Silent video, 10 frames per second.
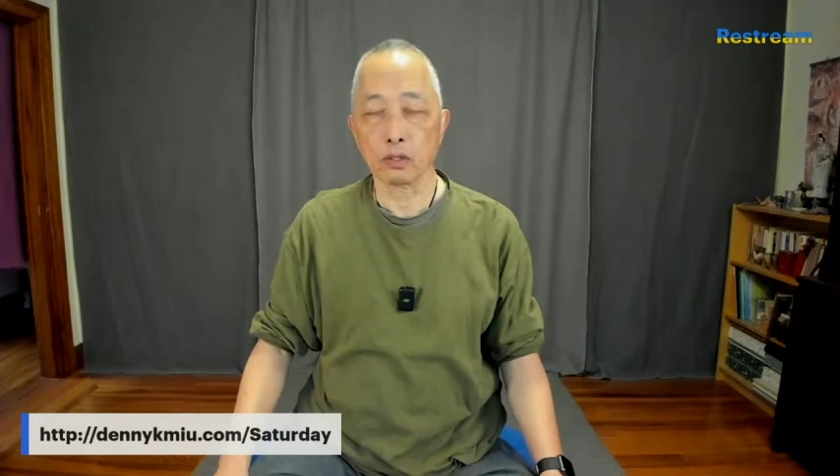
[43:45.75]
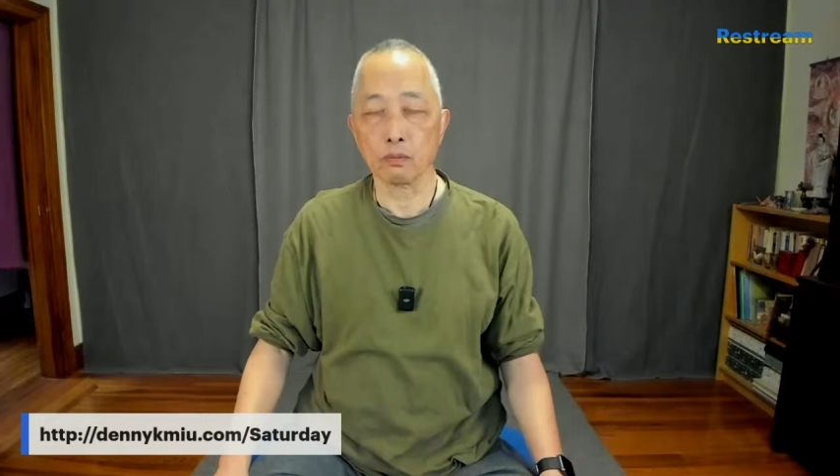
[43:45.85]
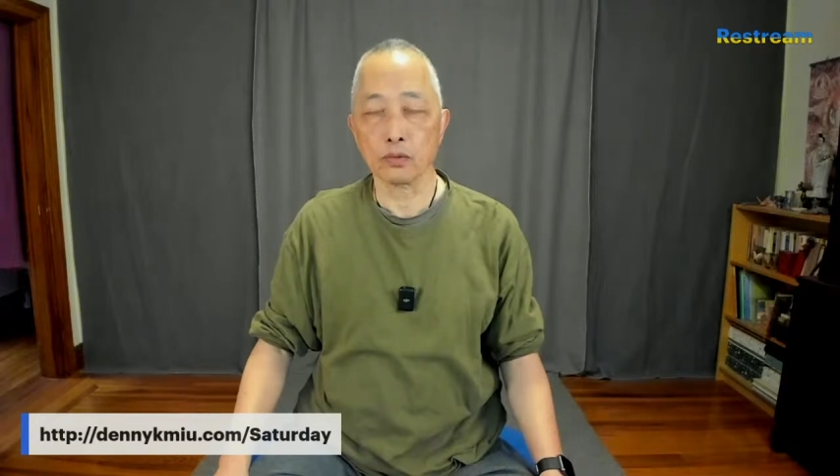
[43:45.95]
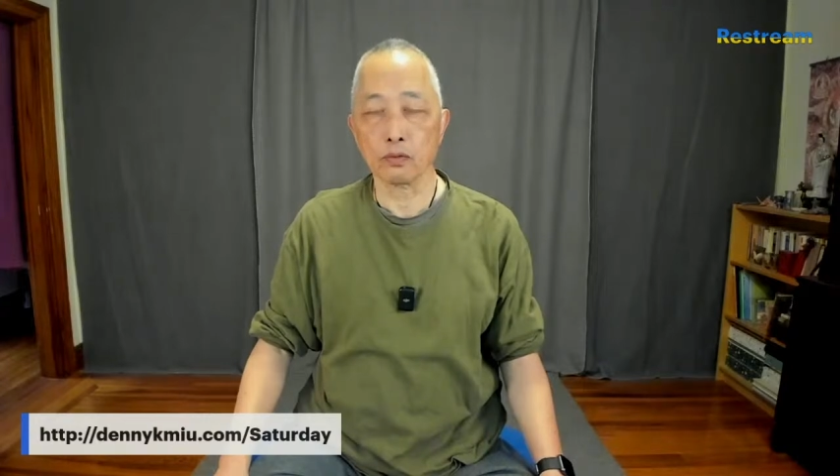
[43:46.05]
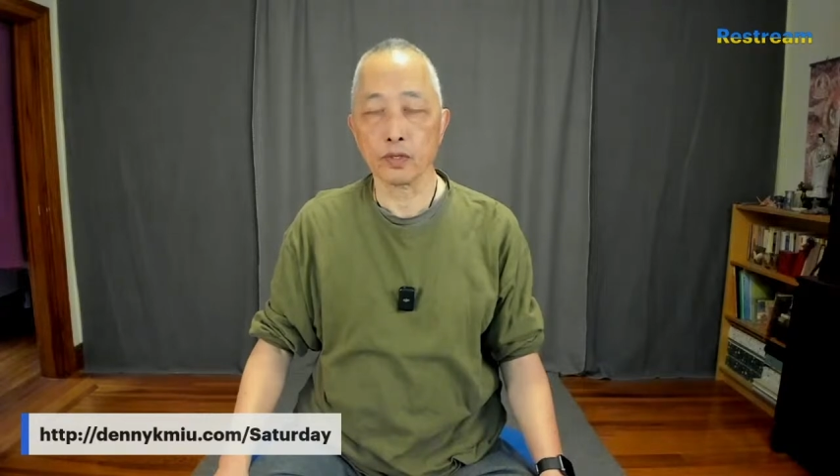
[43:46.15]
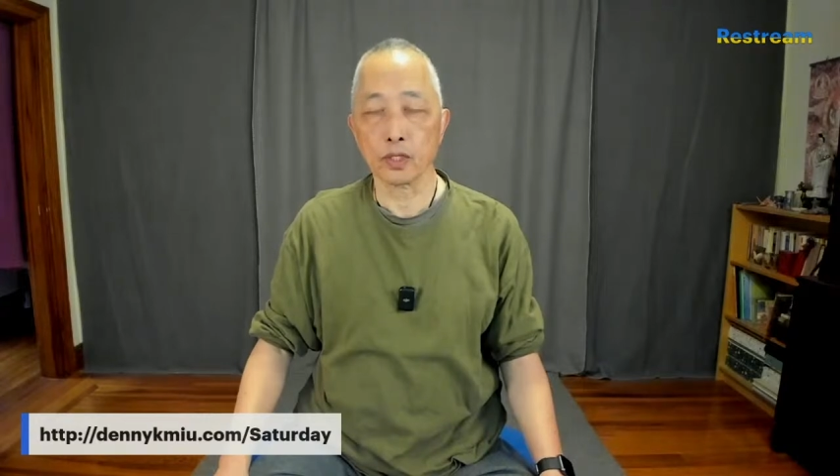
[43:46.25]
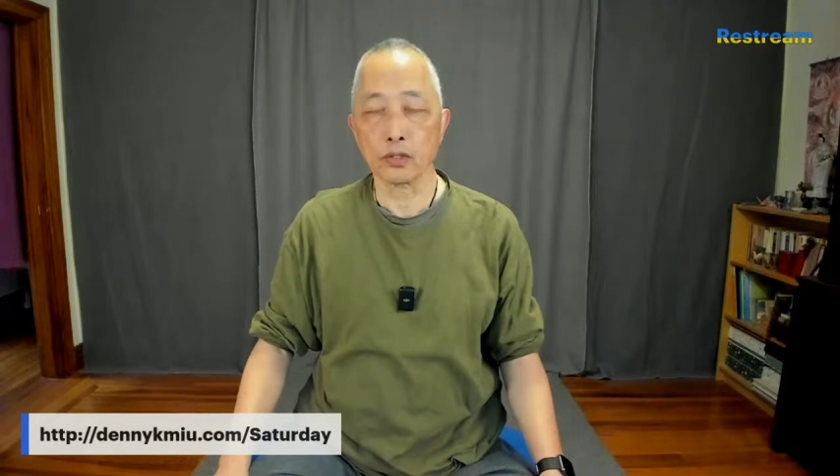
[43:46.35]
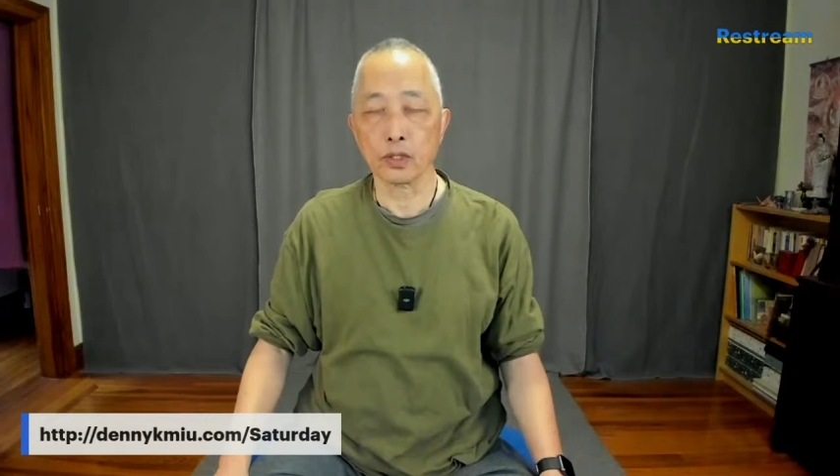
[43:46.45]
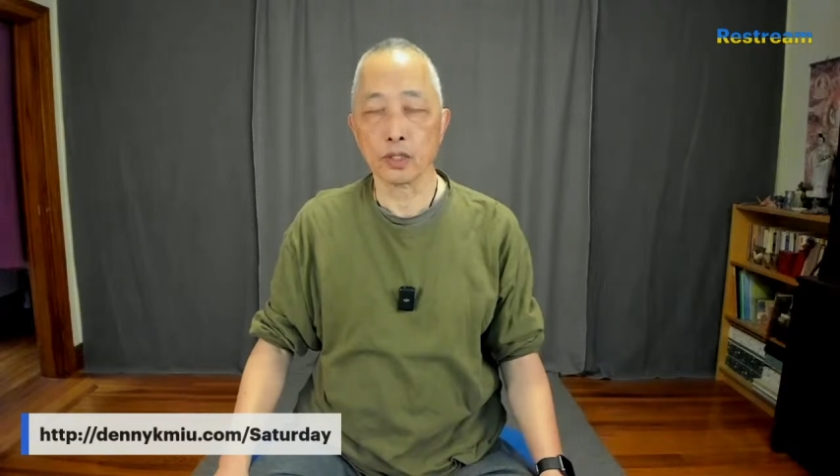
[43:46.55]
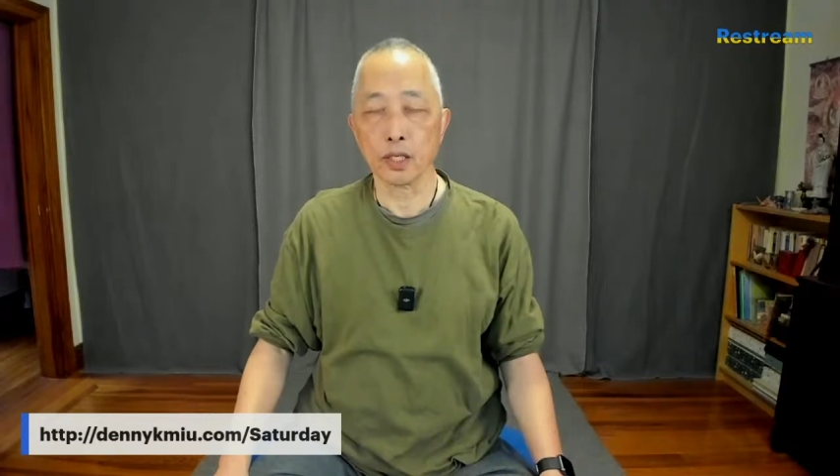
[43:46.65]
moving
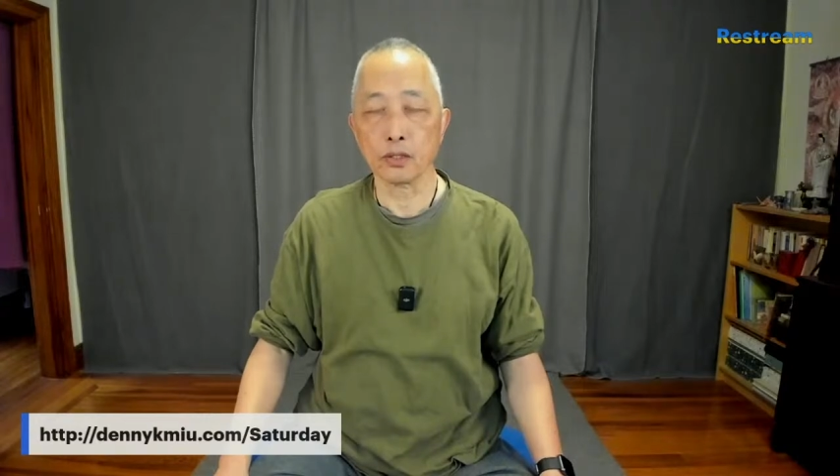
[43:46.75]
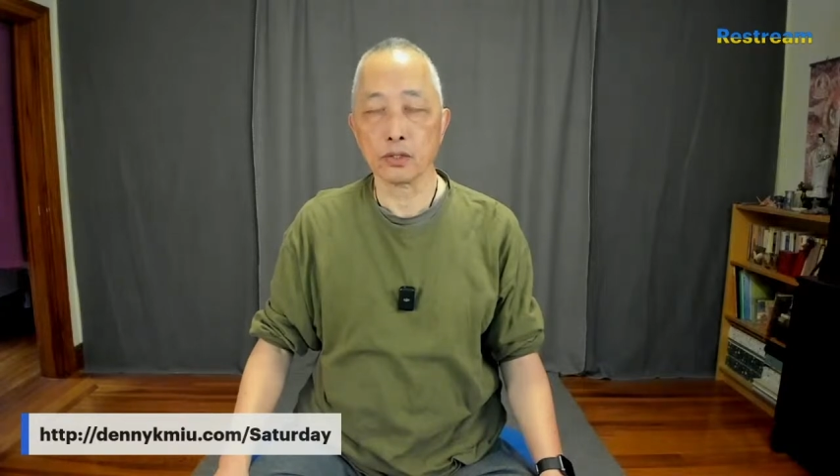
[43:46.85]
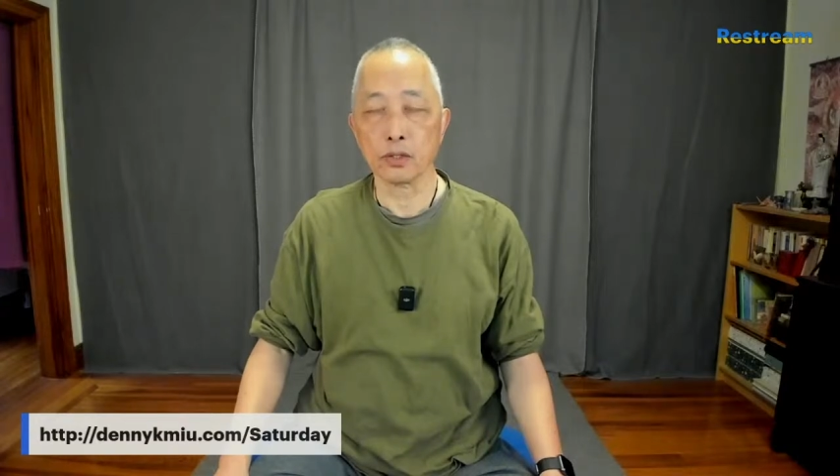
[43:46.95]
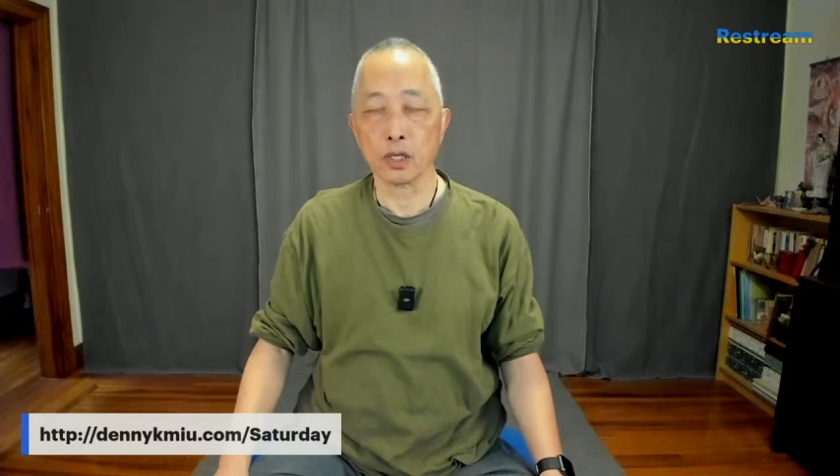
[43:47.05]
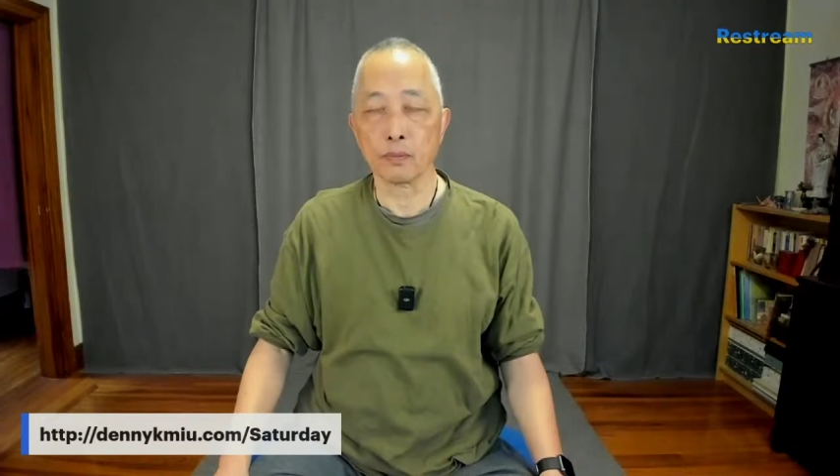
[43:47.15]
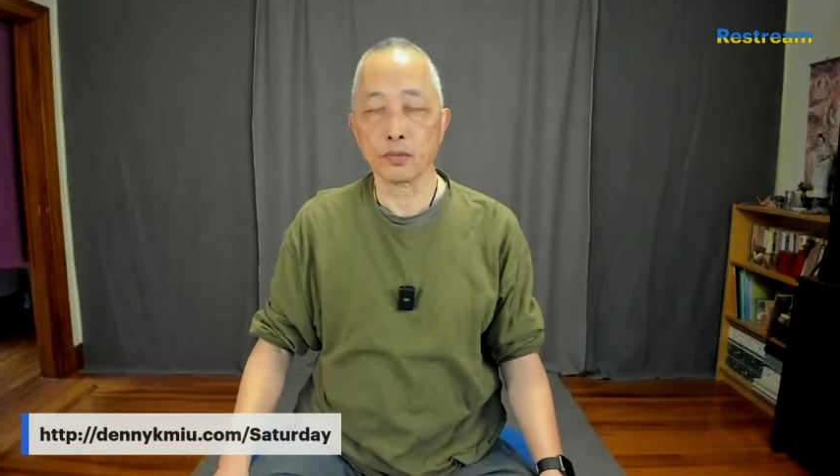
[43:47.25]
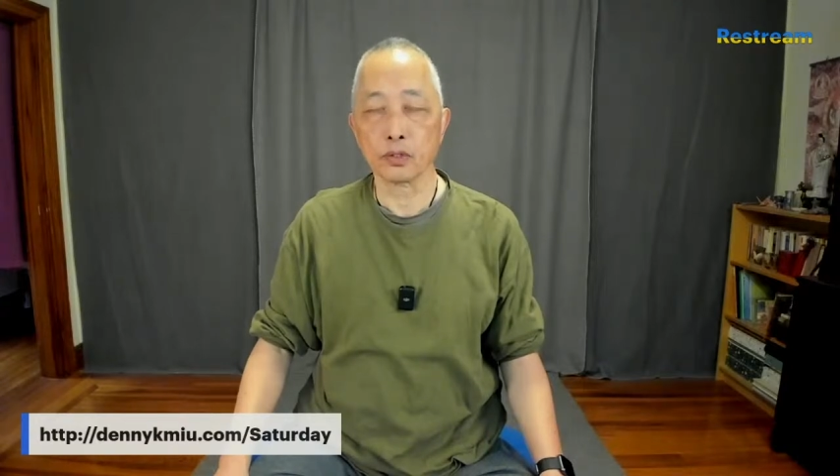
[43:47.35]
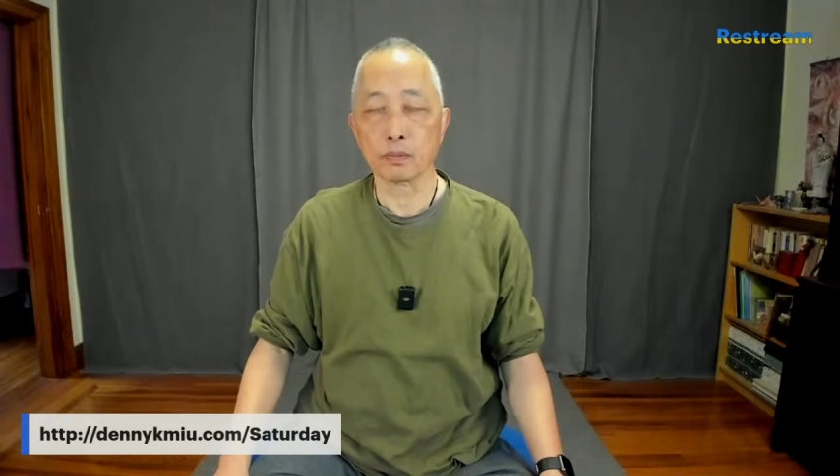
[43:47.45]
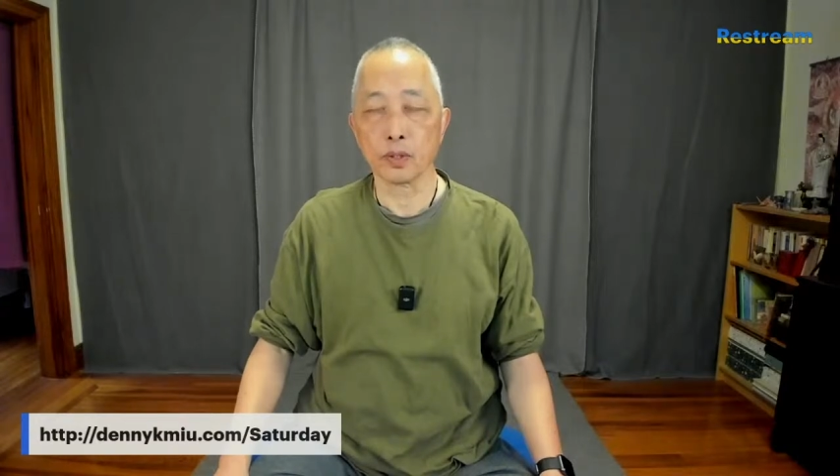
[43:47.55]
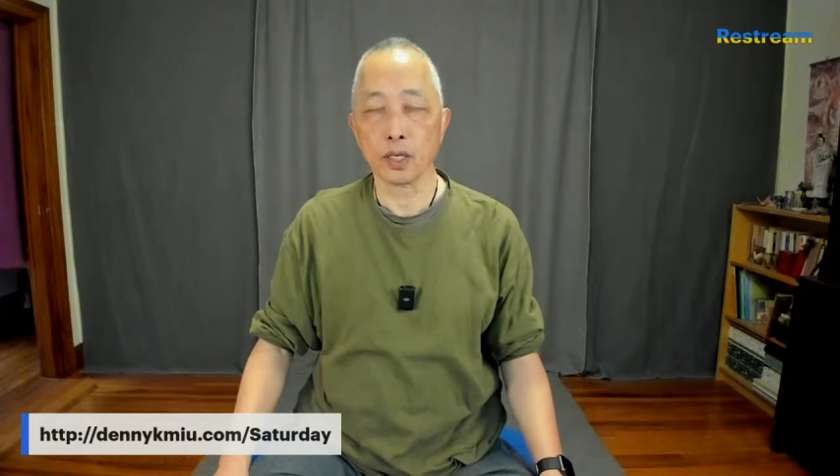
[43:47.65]
your attention up the
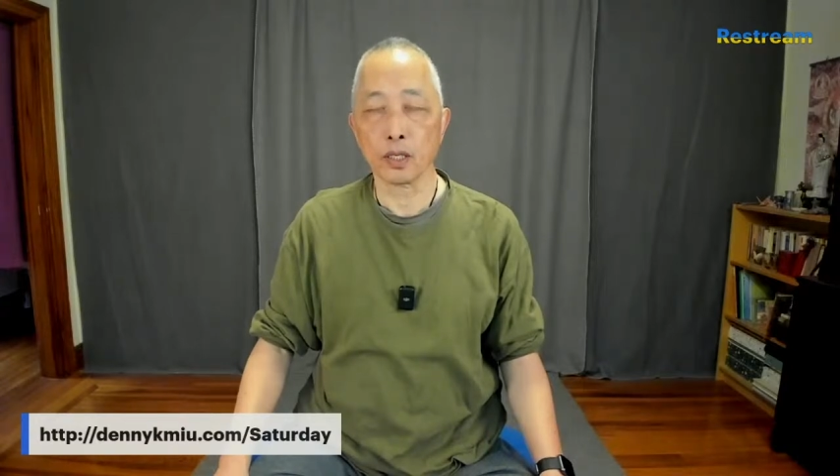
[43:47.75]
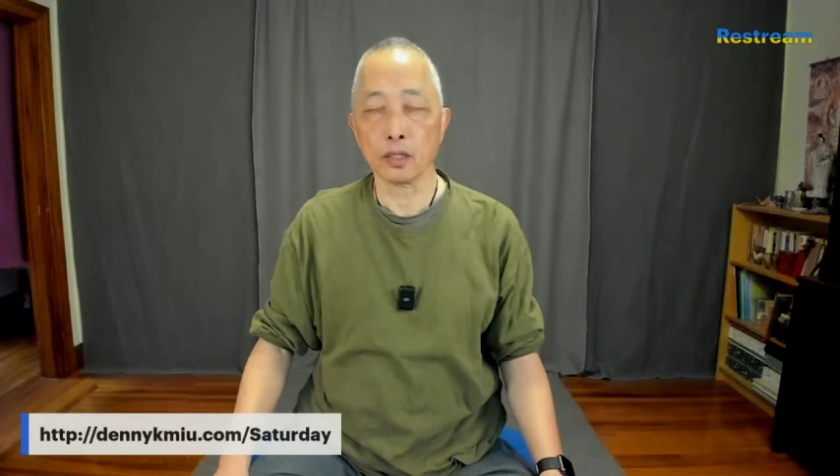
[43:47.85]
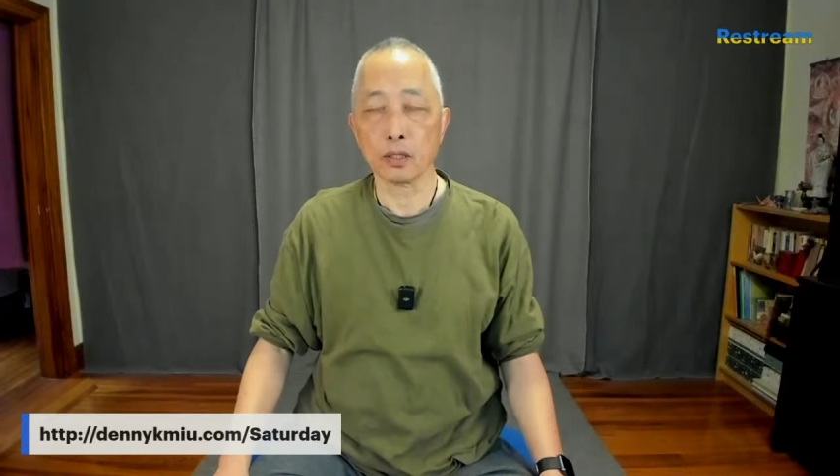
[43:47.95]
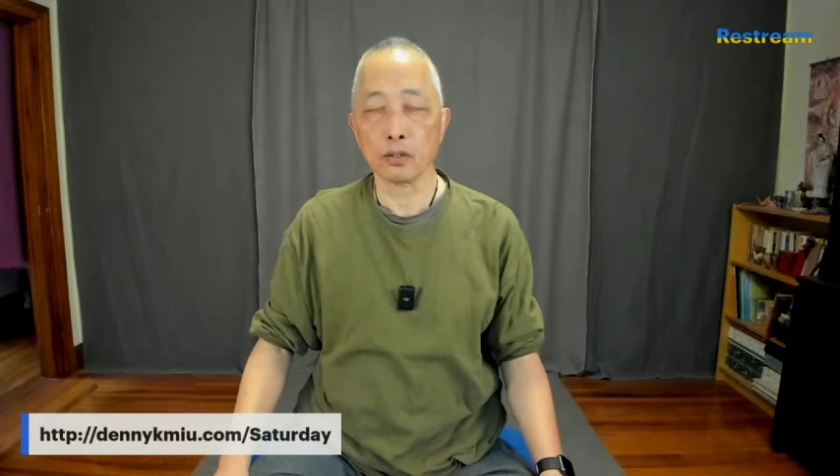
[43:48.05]
spine